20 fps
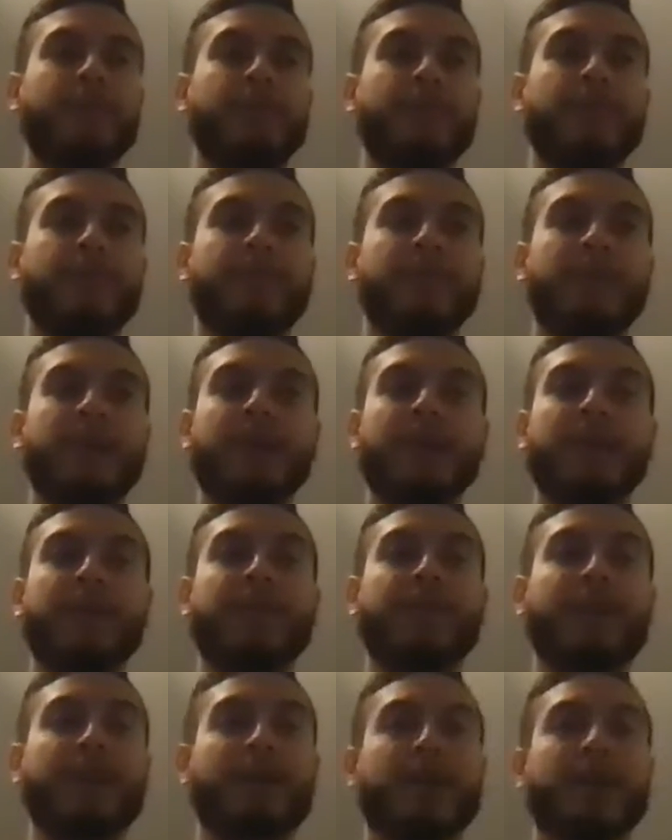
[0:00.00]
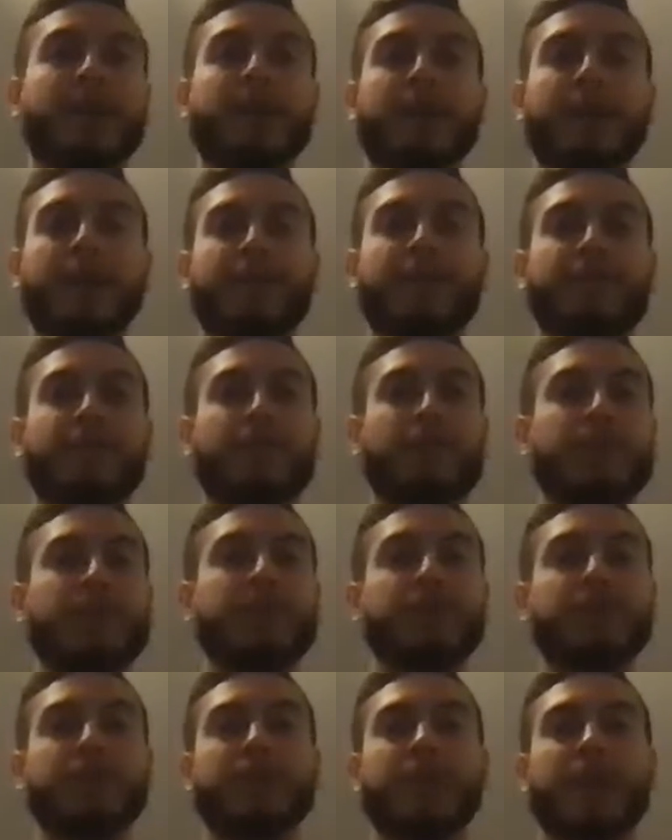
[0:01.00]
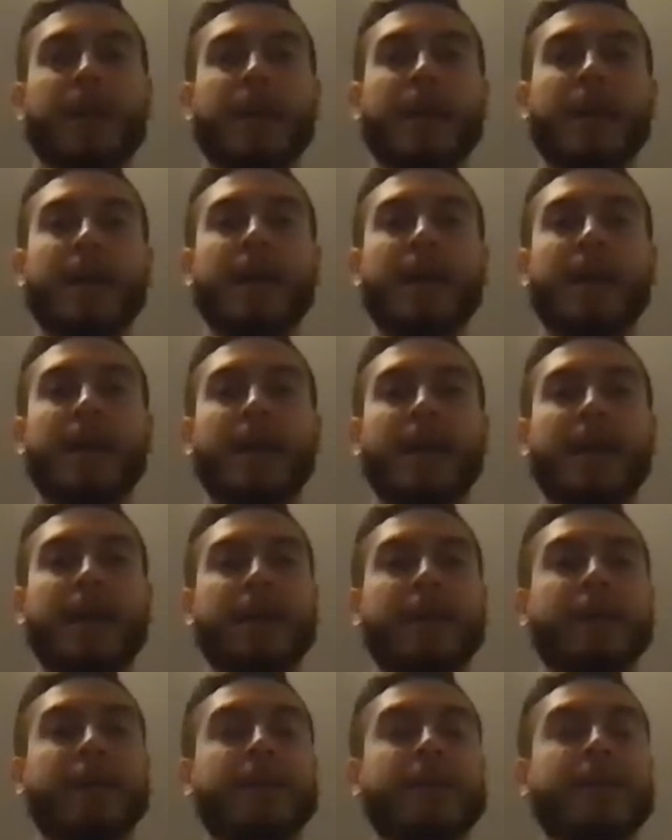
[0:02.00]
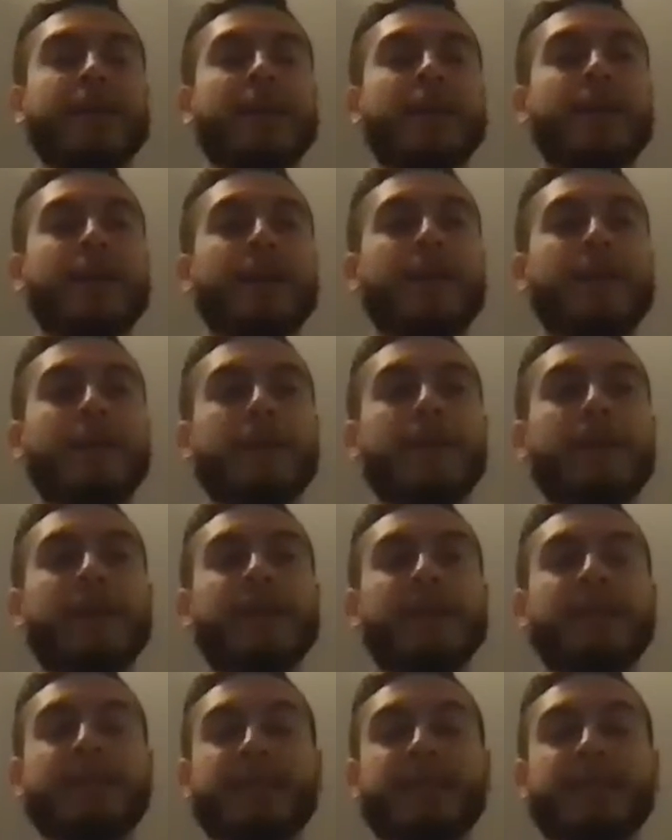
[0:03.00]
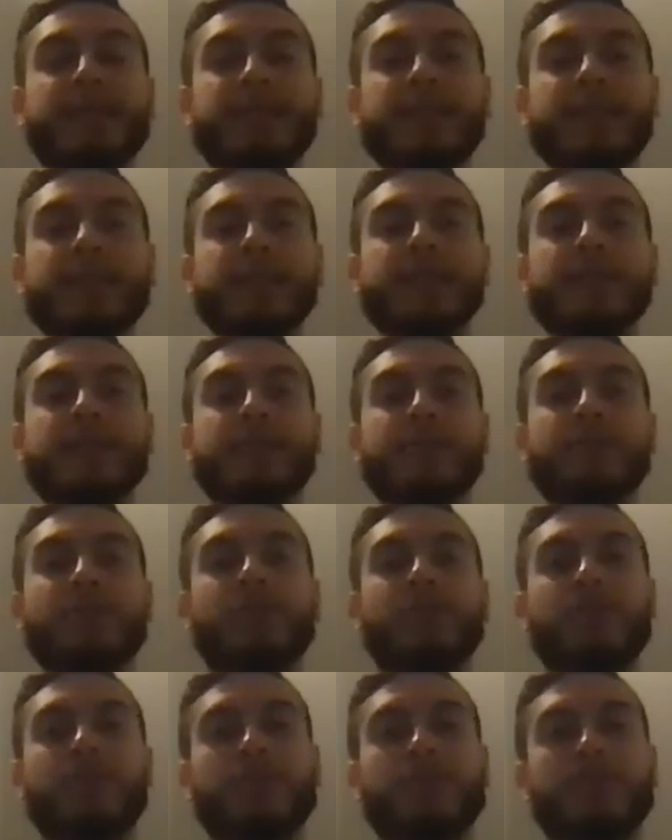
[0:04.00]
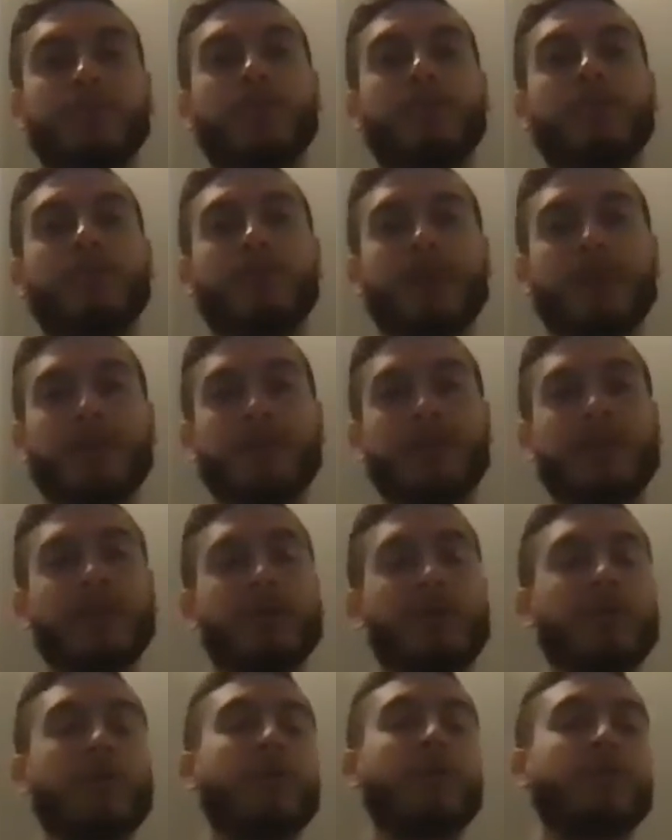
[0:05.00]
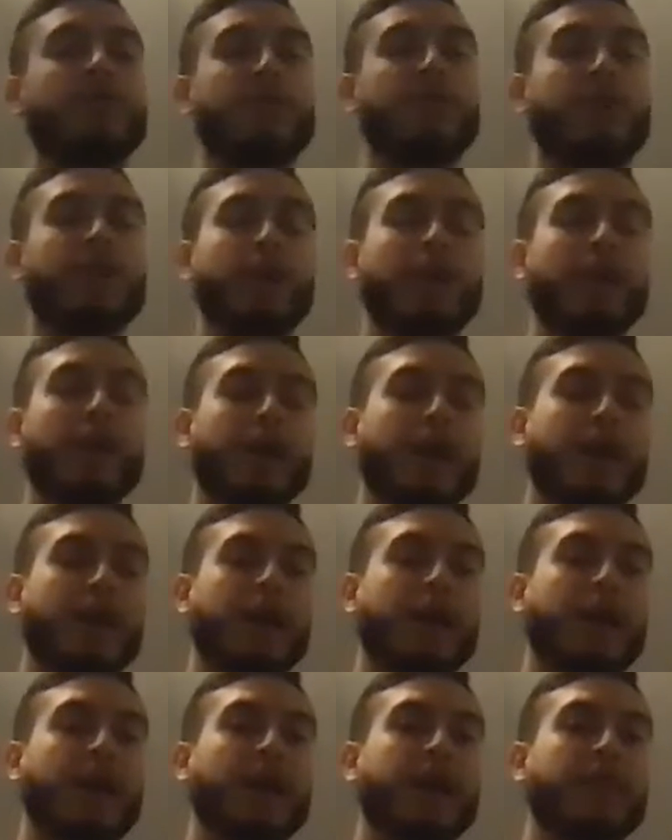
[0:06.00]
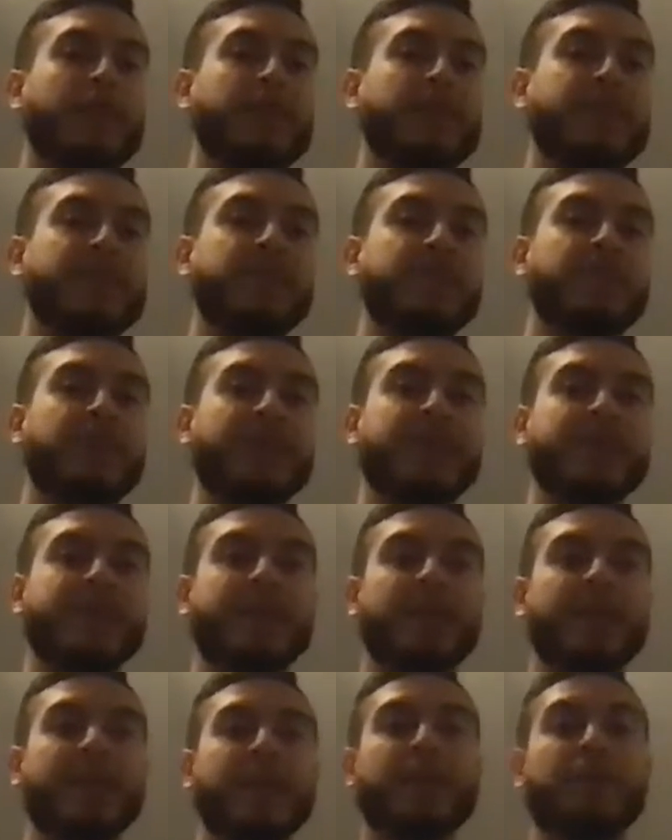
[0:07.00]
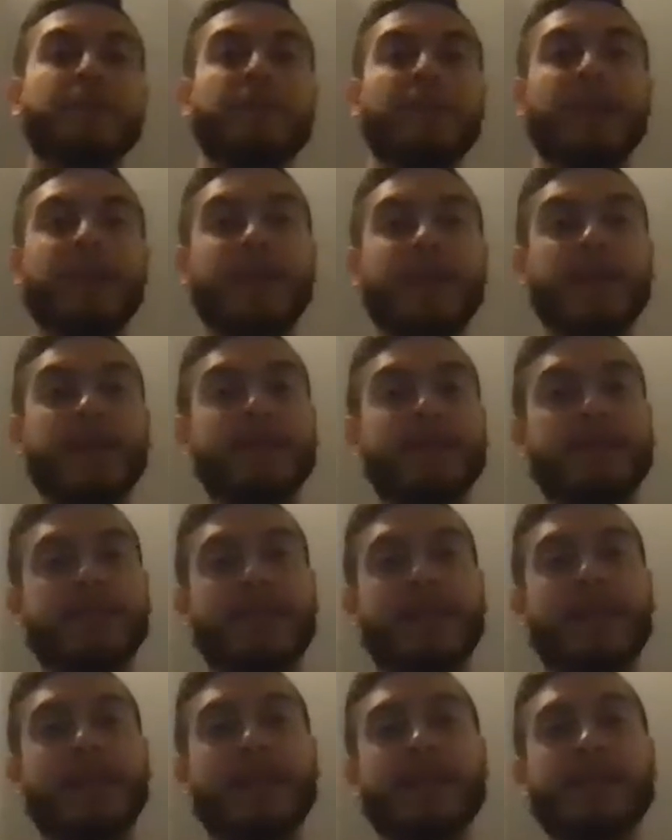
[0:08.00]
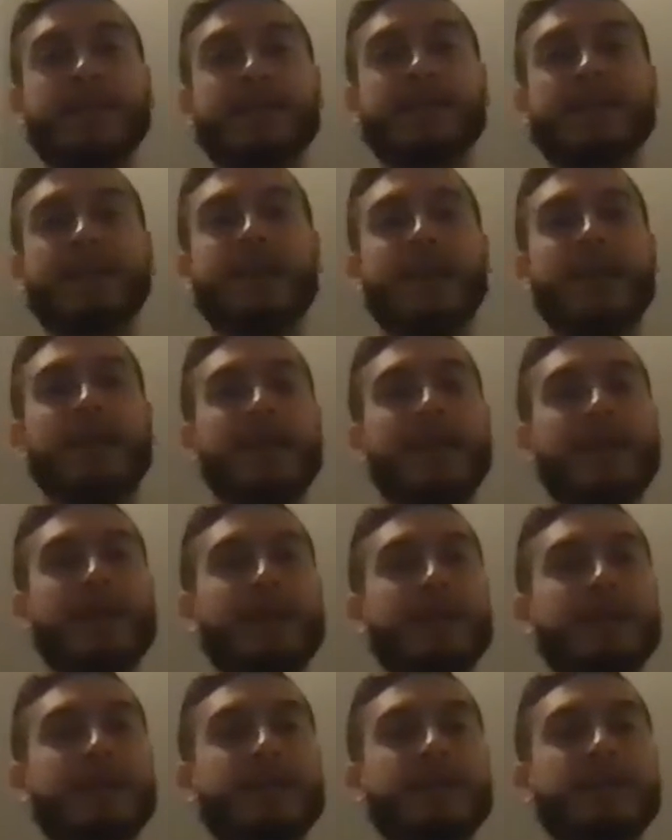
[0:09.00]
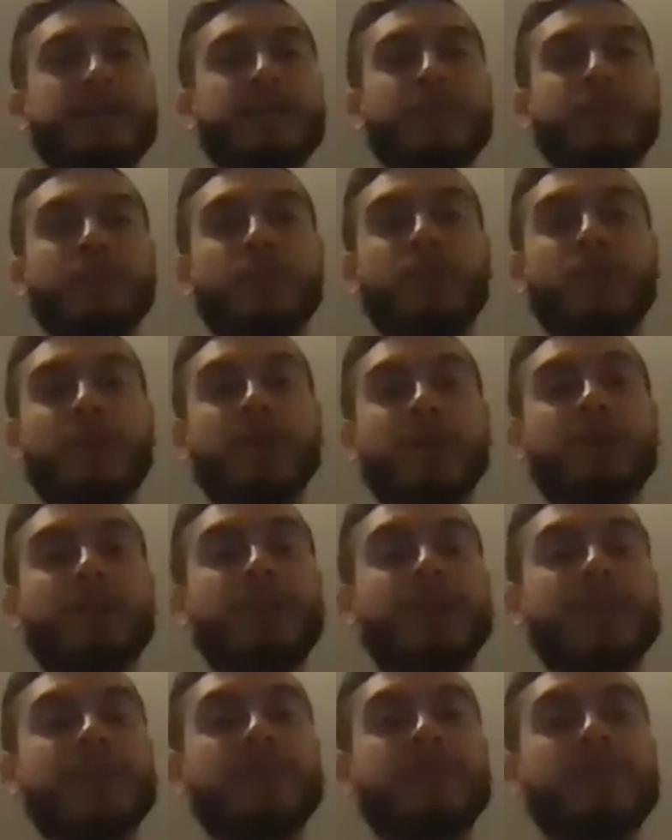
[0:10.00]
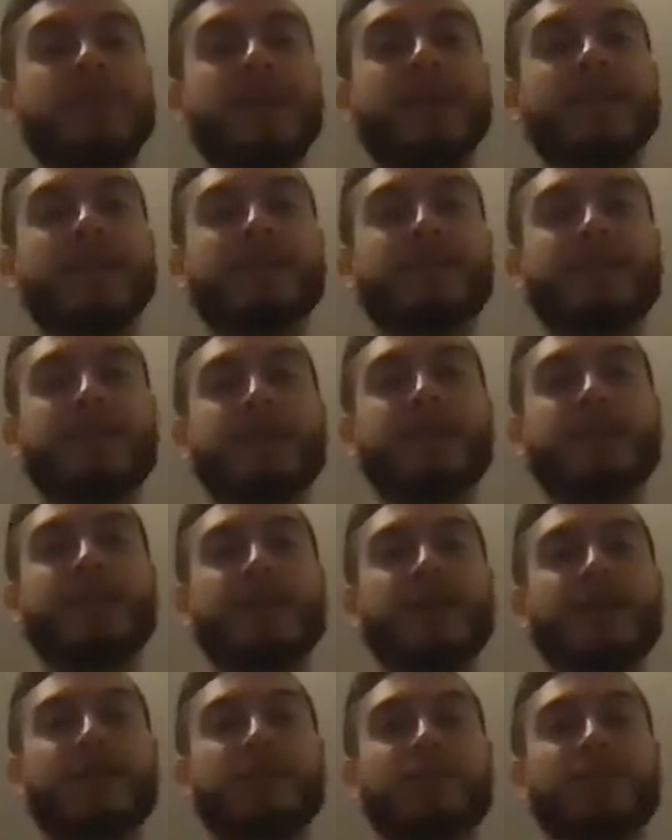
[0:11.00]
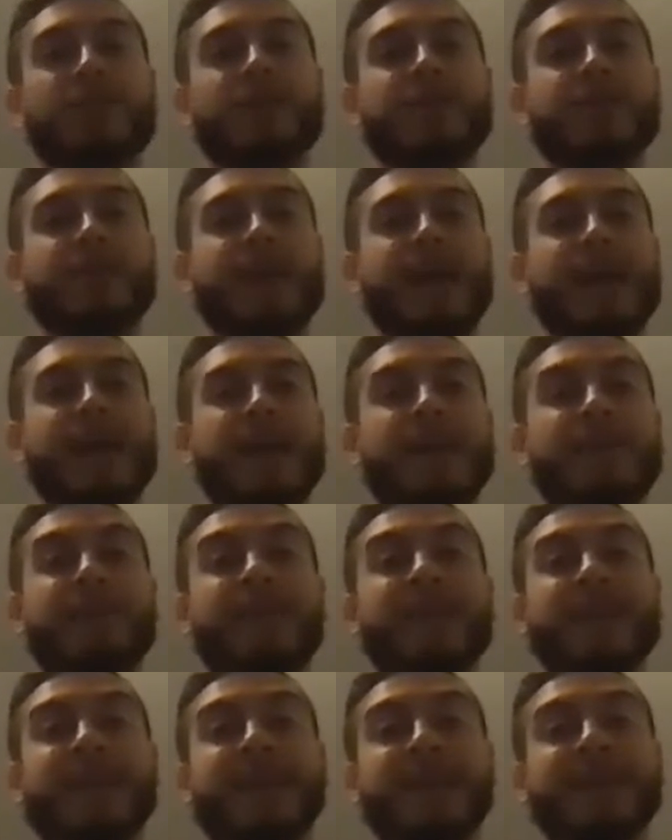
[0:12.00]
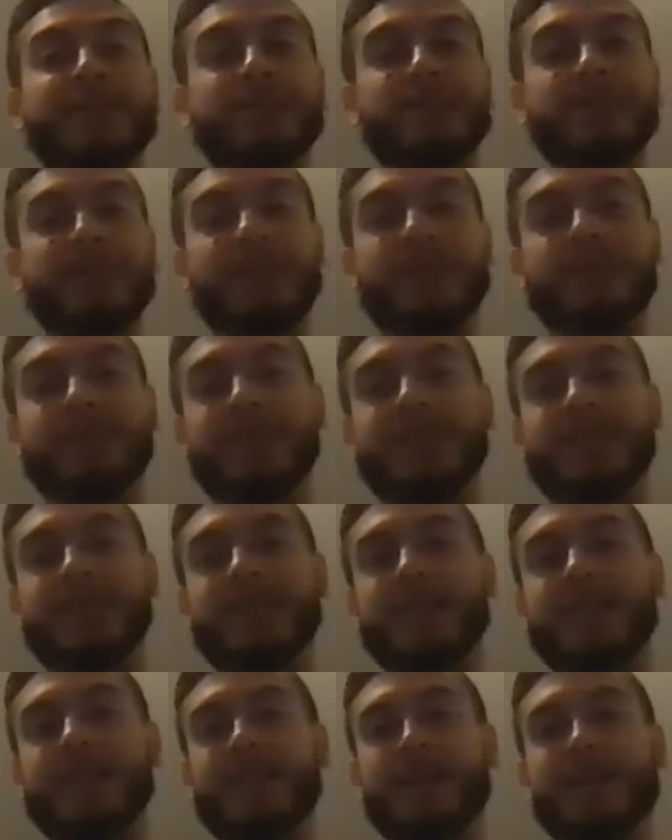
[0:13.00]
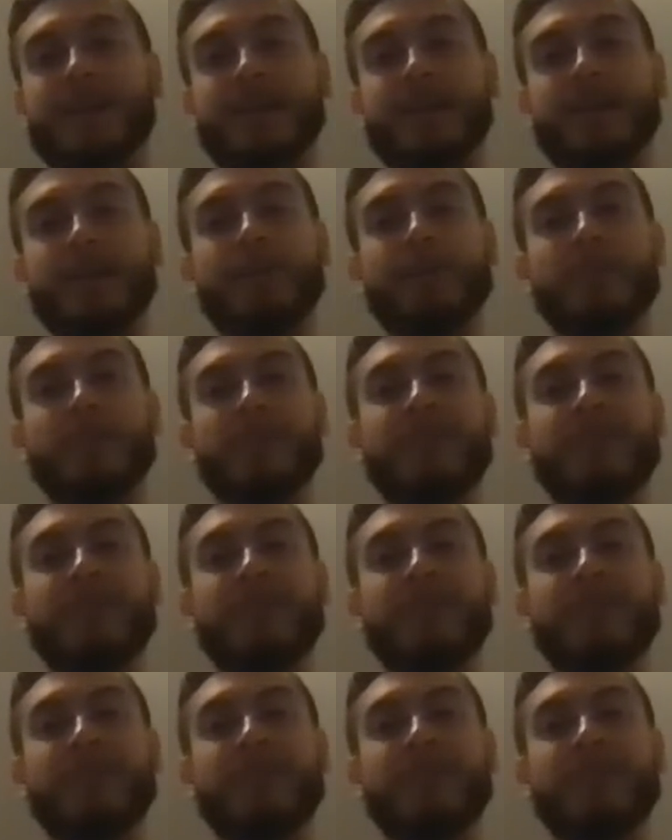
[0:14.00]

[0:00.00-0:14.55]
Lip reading: very, very influential guy. And he teaches through what I'm going to go over. This is basically what he says is what you need to master in order to have financial literacy, be